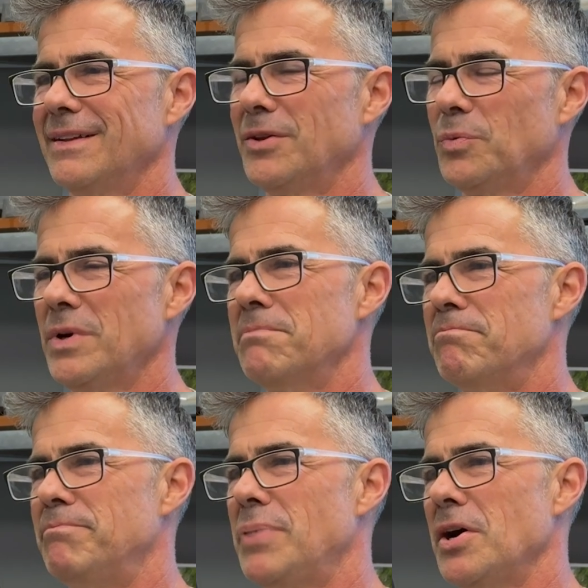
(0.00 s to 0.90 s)
The wooden
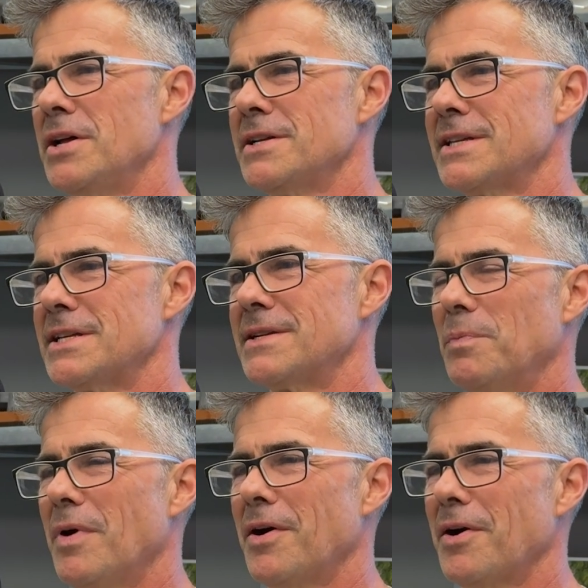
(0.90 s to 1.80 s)
balls that
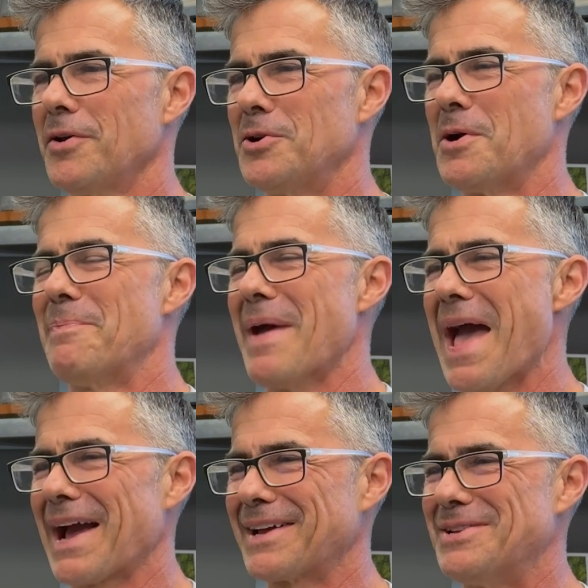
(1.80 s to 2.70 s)
are on your
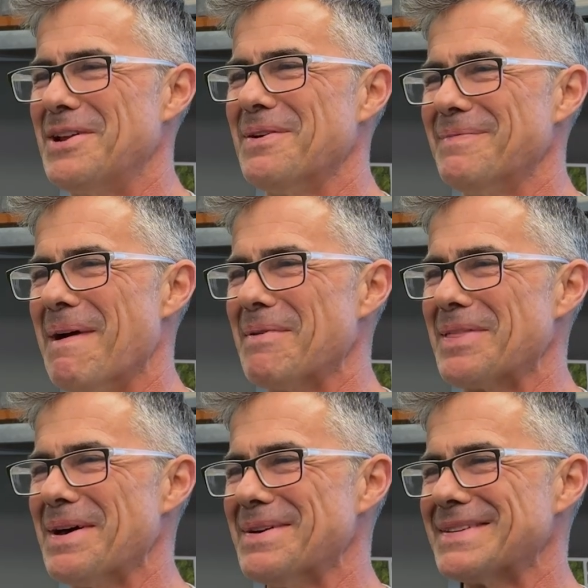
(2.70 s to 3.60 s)
back. Do you remember
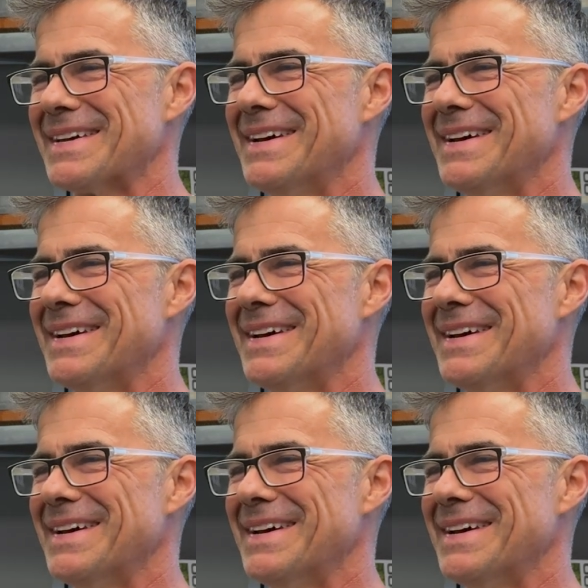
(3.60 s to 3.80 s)
those?